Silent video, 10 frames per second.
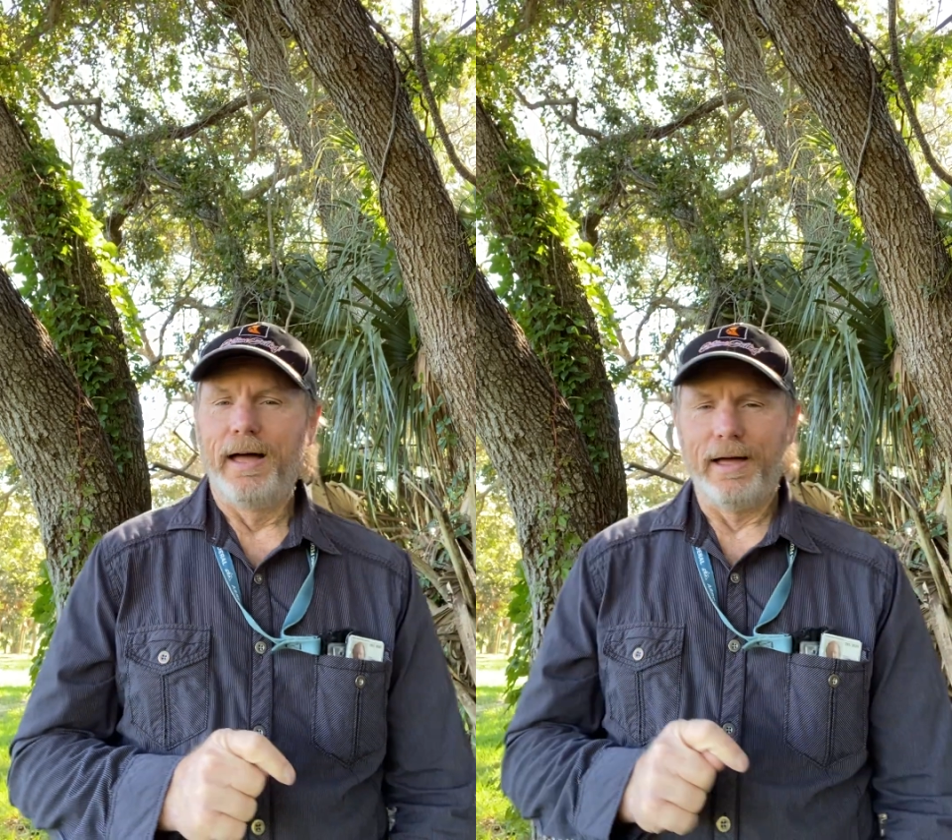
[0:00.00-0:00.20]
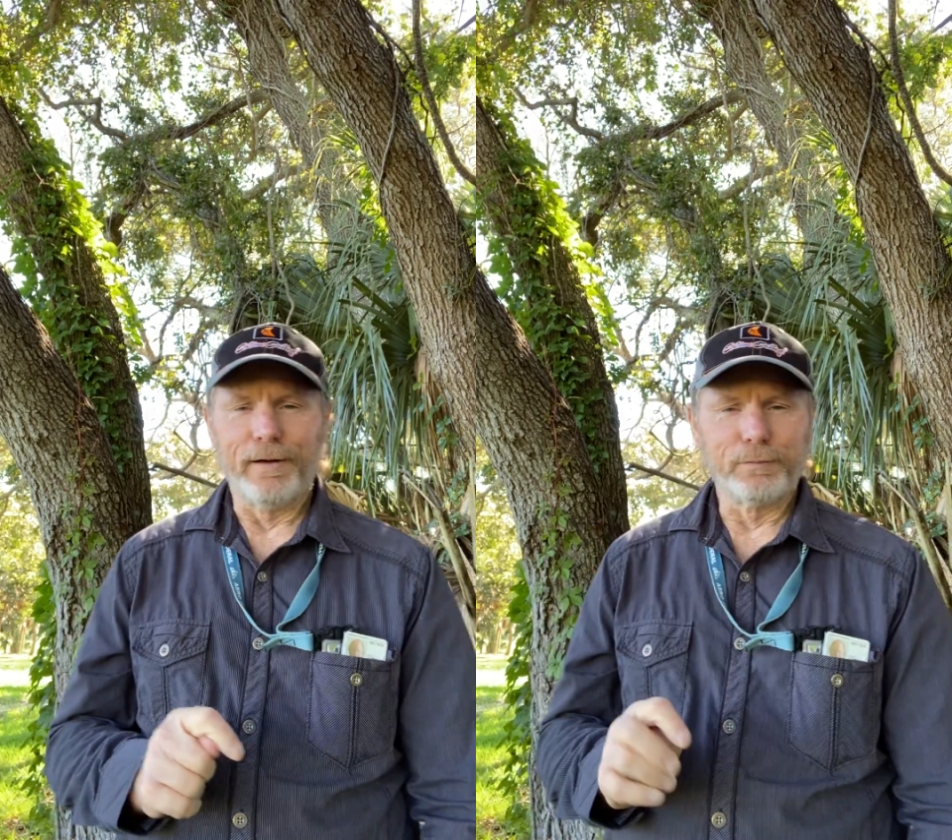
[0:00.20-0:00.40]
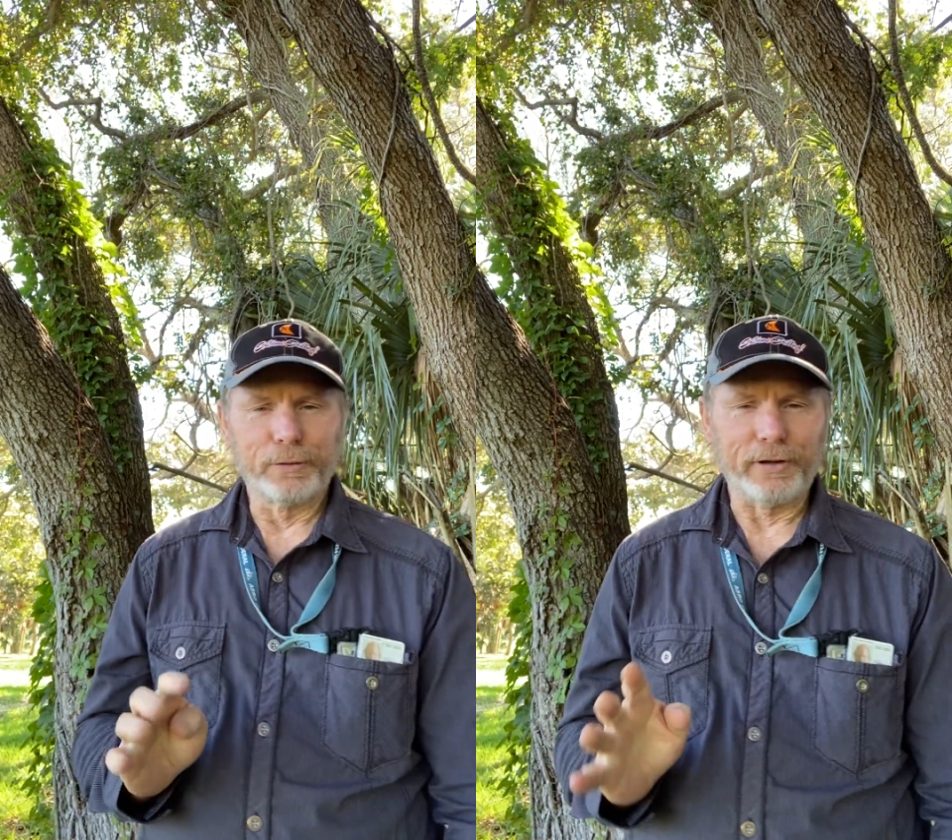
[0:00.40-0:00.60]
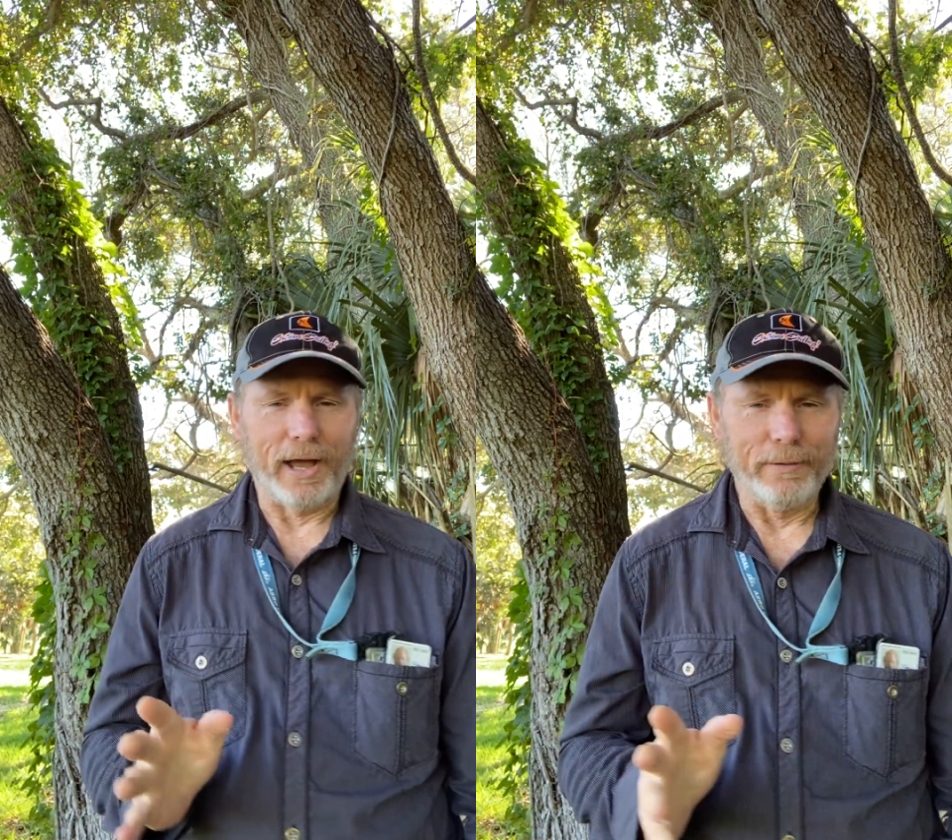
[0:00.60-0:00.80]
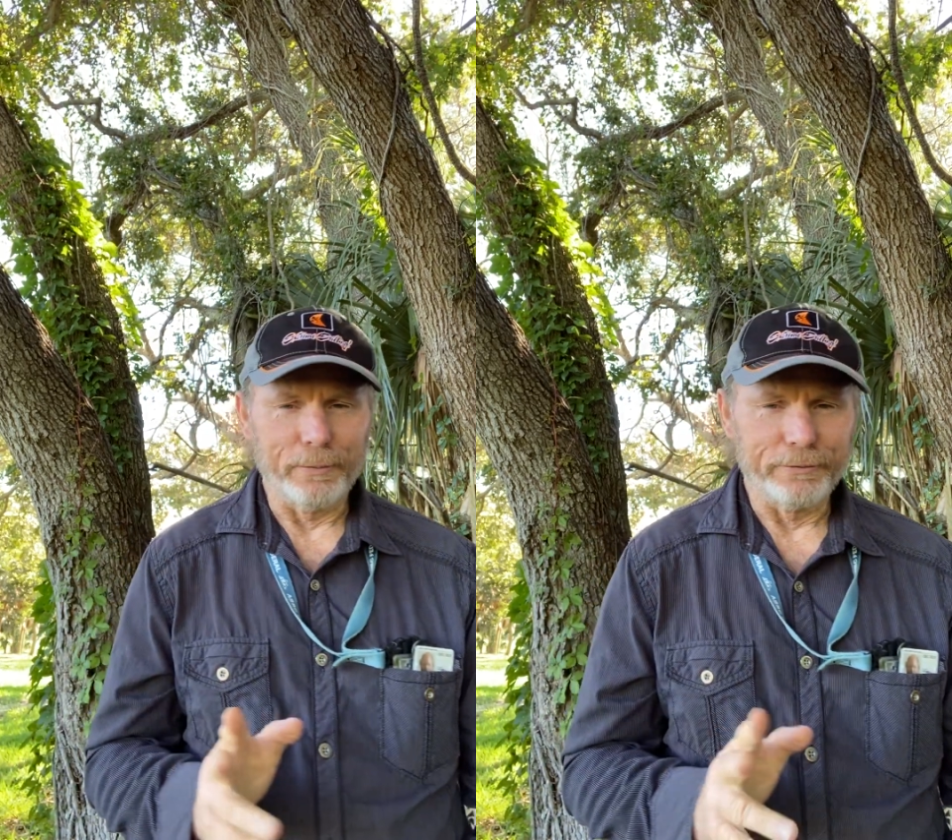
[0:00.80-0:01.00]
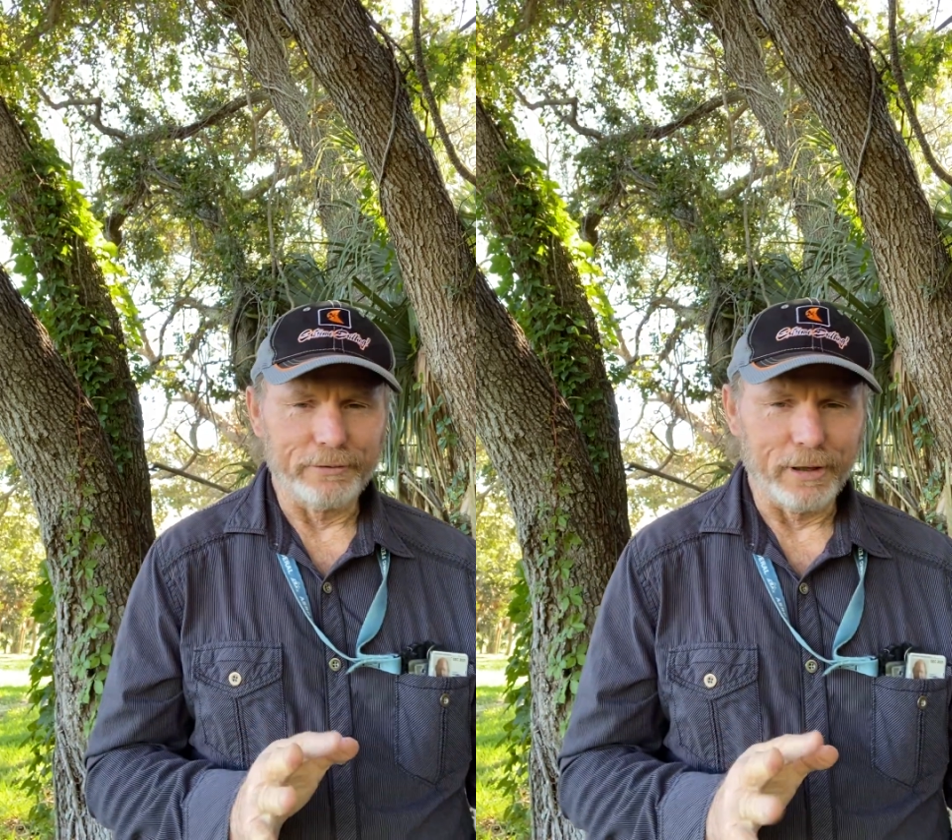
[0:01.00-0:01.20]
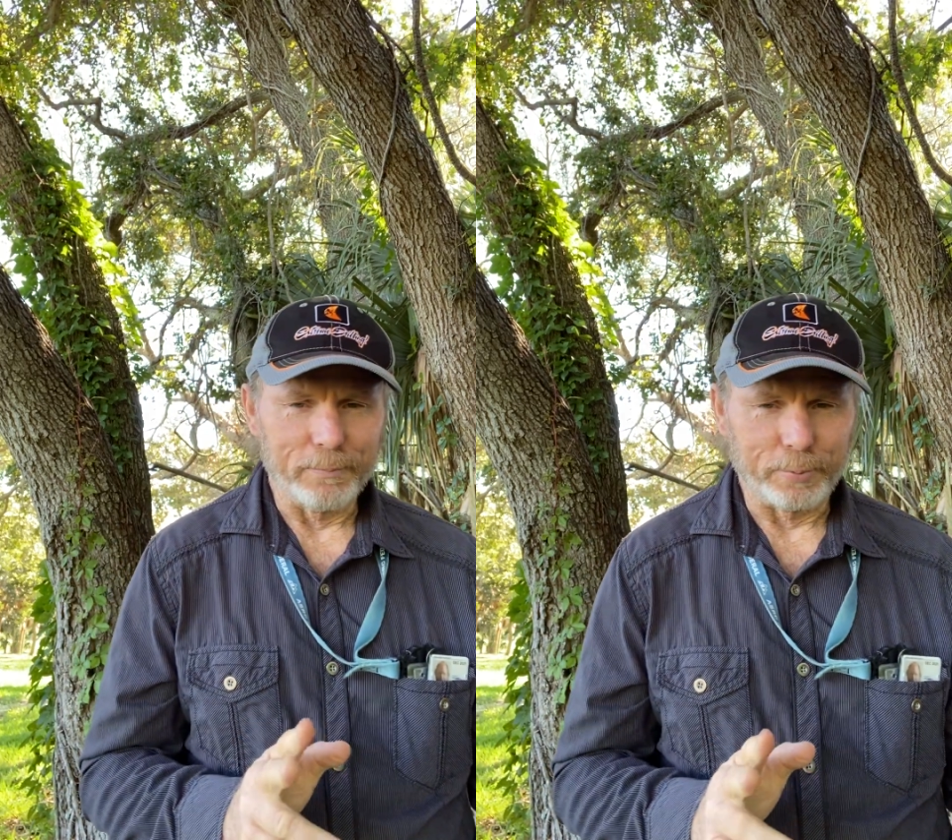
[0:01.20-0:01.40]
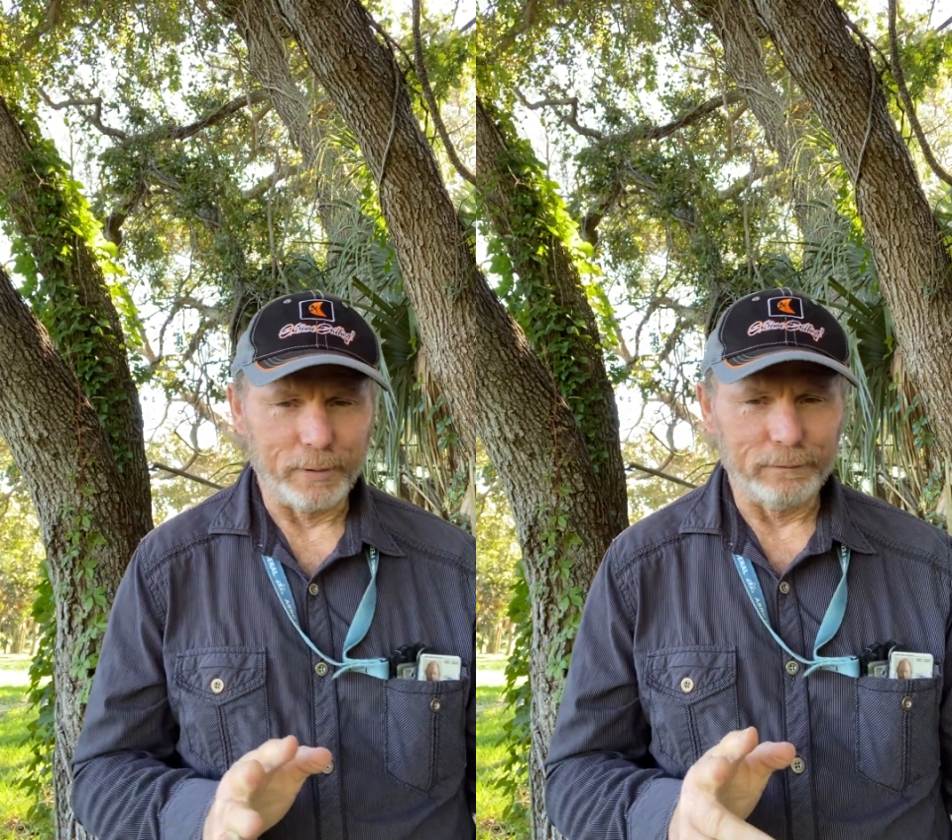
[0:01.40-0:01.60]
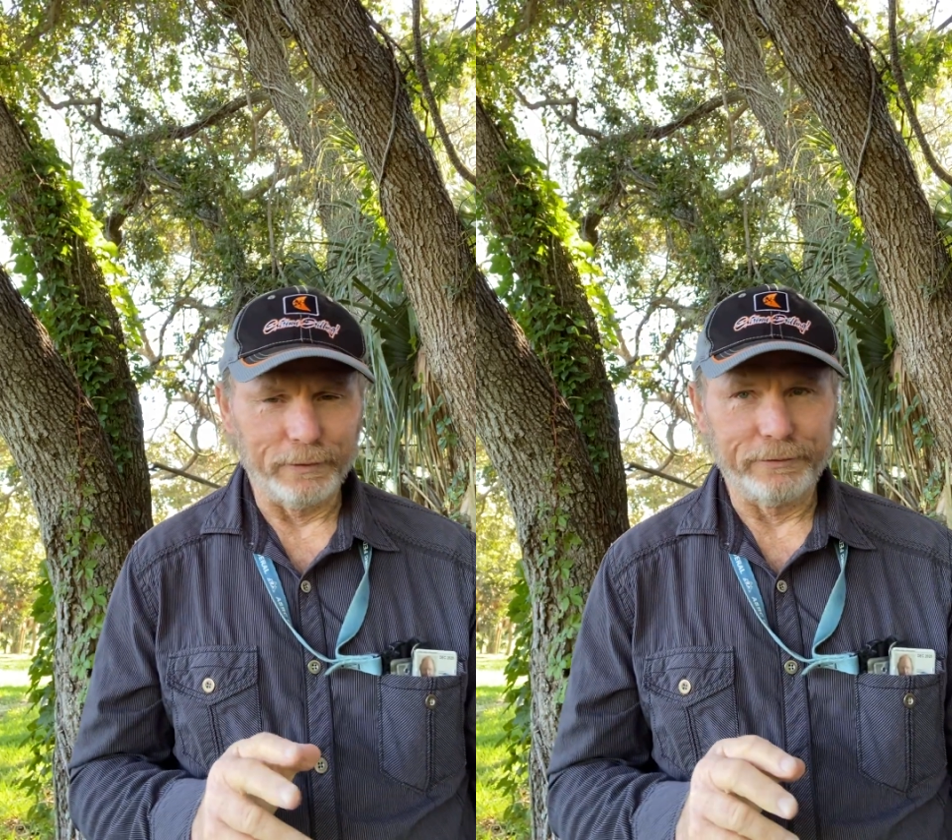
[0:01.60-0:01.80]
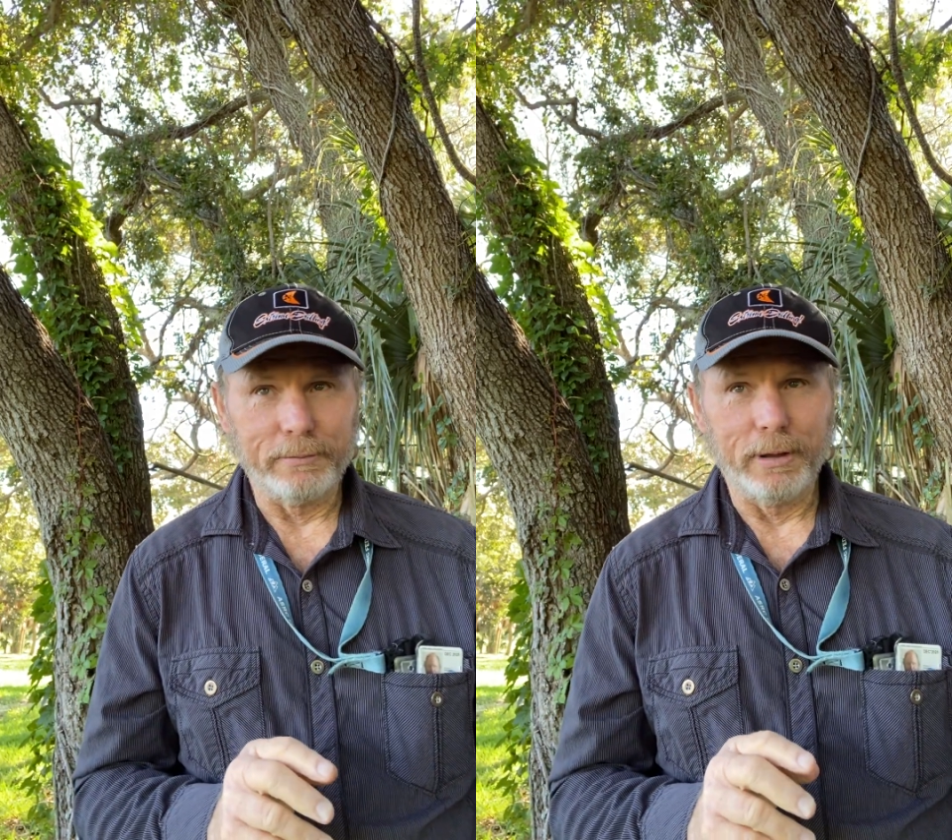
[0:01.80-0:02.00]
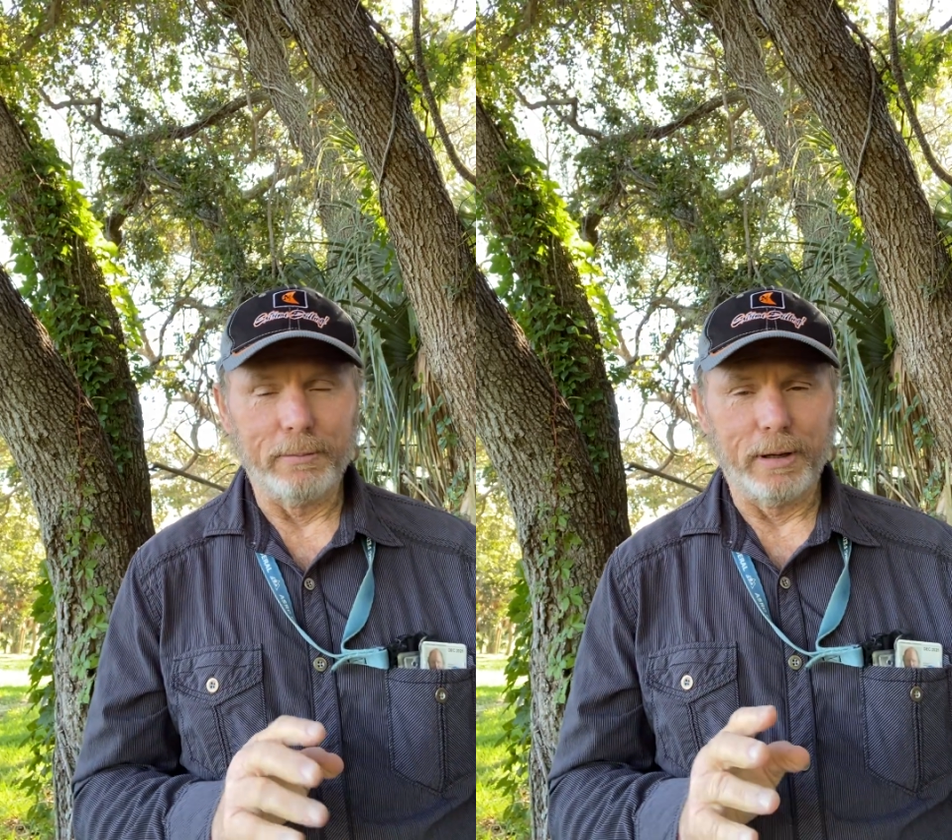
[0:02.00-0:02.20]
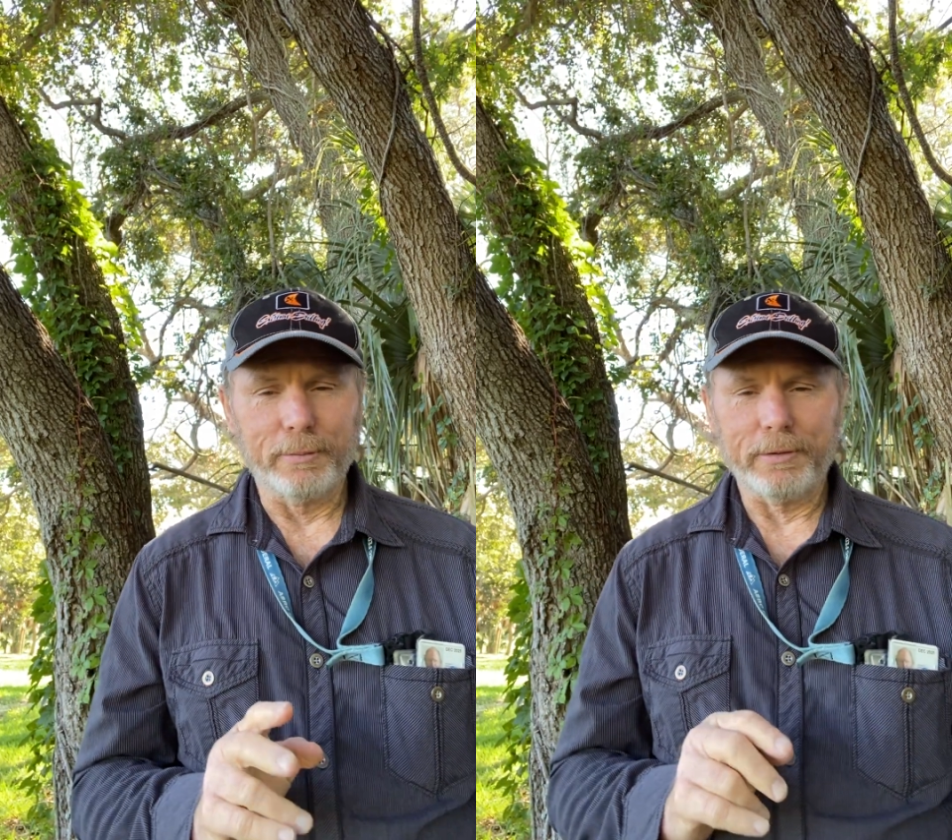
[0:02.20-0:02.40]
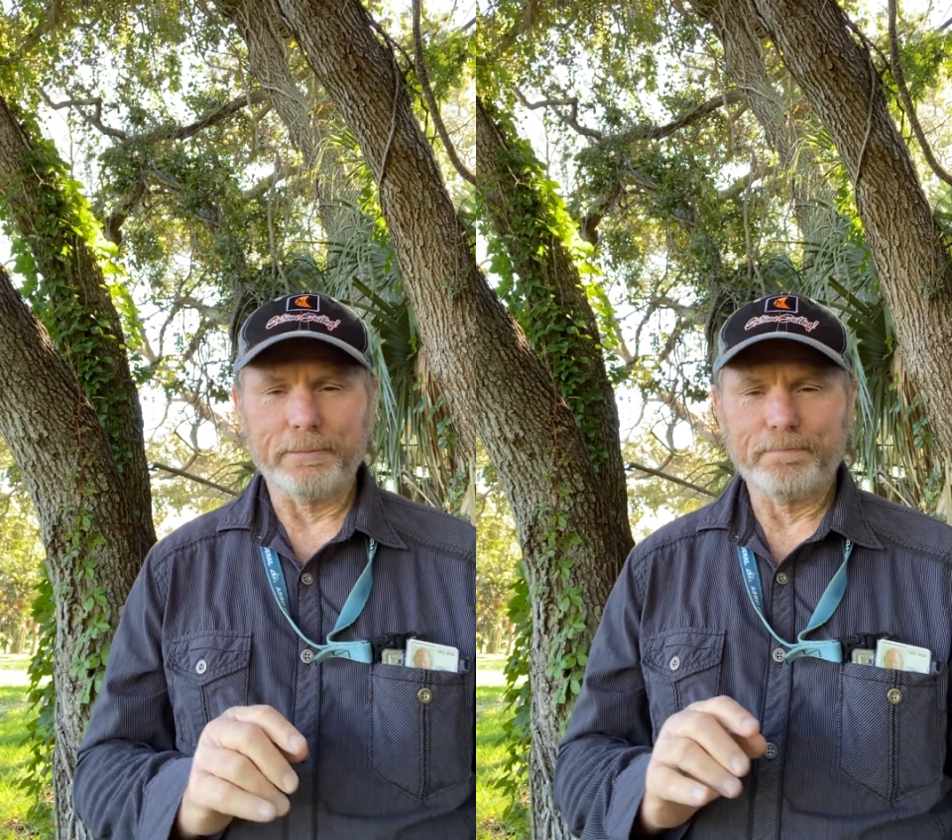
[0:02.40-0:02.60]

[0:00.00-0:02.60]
of which I was privileged to be a member,